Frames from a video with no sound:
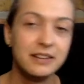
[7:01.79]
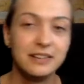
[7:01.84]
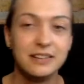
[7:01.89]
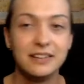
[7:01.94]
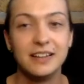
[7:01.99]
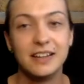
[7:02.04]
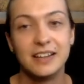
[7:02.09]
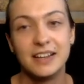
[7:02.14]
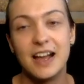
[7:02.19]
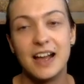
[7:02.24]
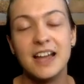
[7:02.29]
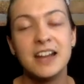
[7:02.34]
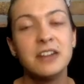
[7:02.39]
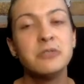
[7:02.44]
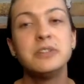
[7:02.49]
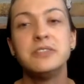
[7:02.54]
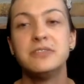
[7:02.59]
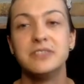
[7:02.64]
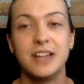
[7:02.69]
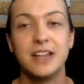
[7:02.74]
I, like, I
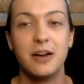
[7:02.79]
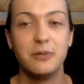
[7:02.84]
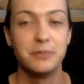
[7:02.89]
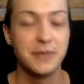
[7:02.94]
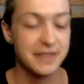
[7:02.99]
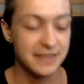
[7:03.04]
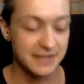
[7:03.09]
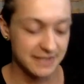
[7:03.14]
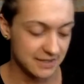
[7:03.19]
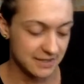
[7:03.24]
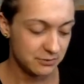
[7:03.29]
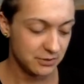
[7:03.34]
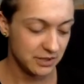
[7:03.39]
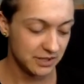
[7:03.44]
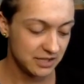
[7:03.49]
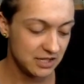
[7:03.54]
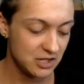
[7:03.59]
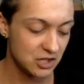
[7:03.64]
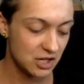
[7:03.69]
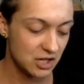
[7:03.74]
don't even doubt that these are
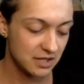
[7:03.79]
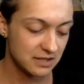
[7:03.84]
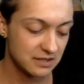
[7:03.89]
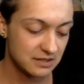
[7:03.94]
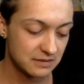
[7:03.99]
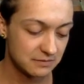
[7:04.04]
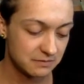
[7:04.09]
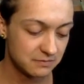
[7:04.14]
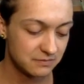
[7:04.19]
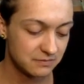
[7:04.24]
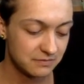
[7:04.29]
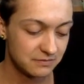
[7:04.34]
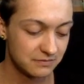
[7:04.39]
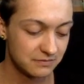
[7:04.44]
real t-shirts.